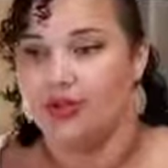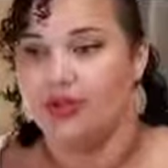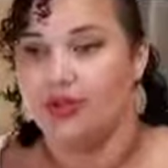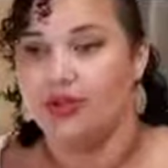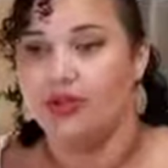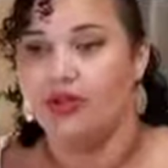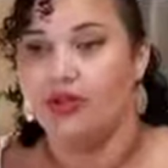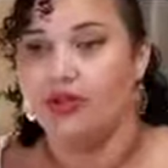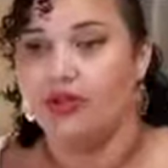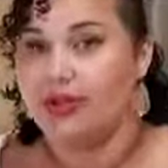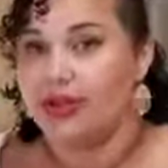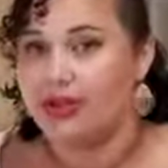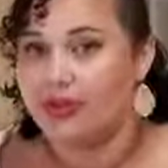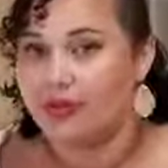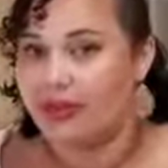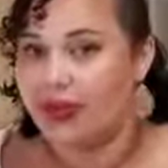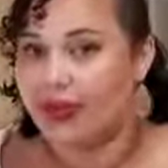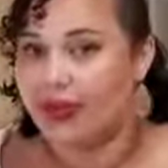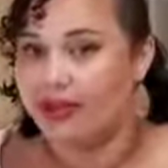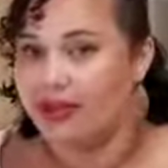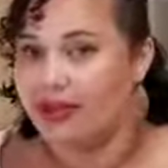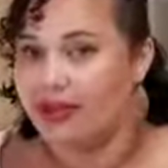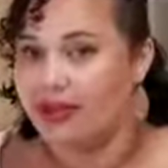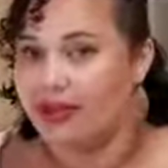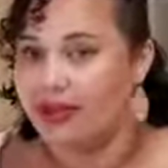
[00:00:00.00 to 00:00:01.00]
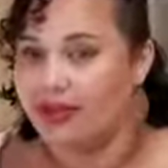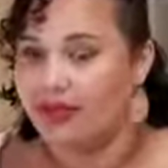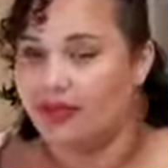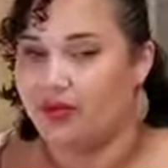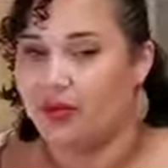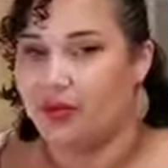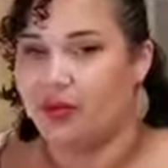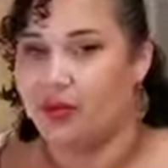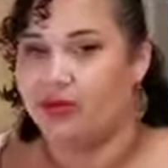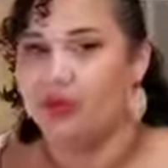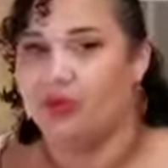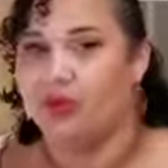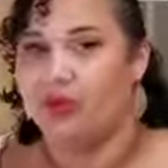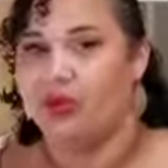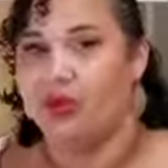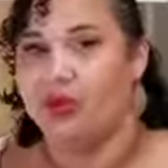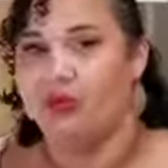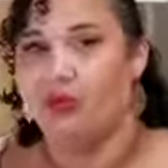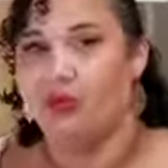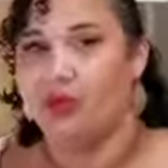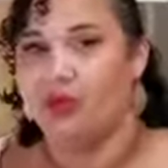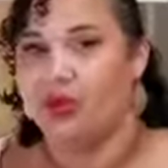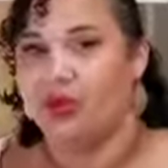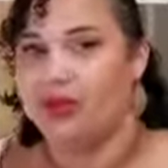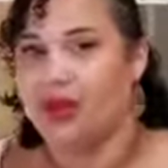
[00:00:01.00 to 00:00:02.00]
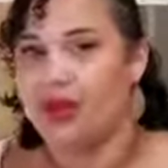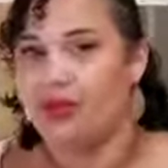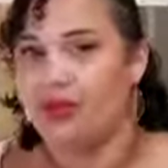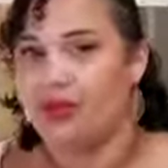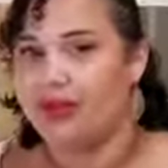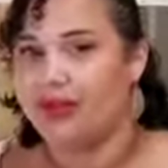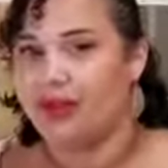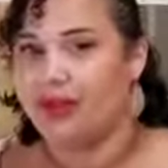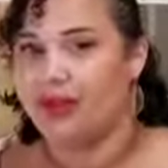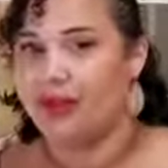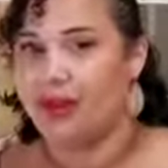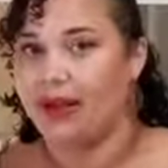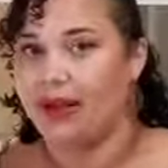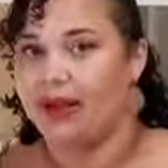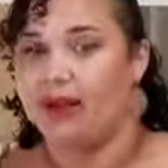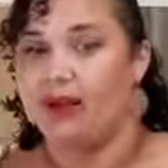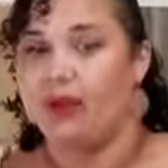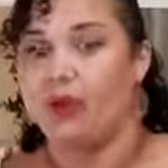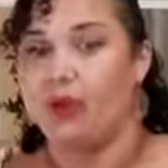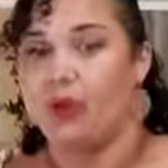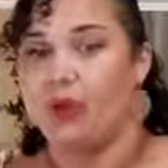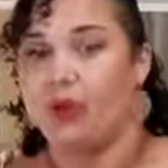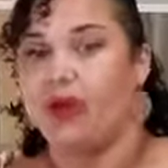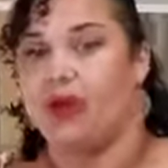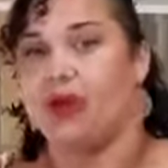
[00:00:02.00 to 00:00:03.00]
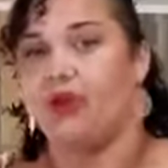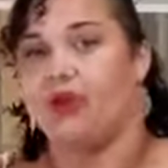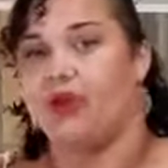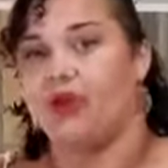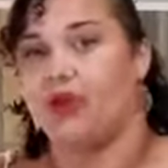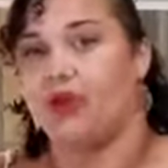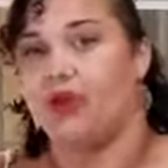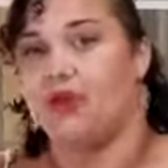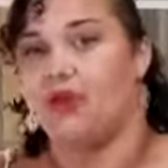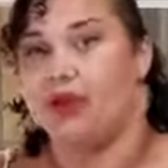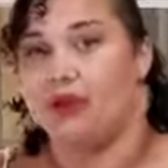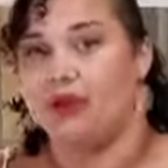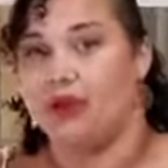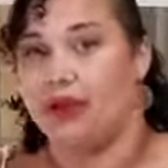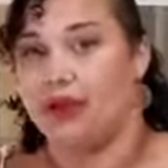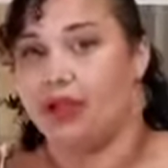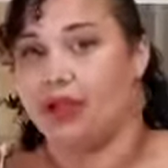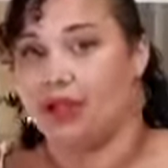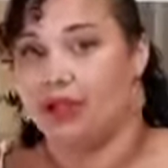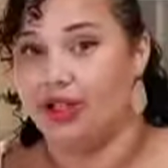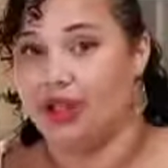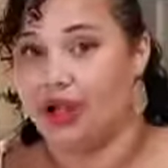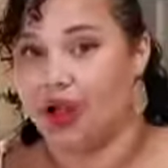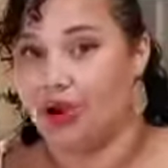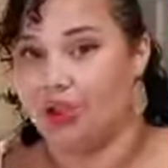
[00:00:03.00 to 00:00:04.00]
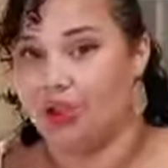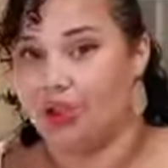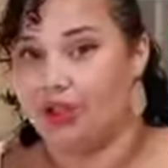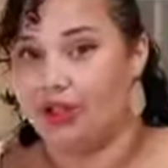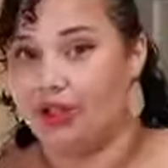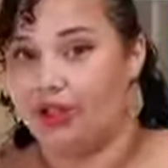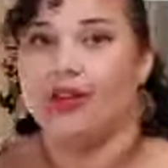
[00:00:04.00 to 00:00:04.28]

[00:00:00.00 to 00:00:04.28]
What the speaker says: those would be the main things I'd focus on when I'm looking at my spending. Where is all my money going?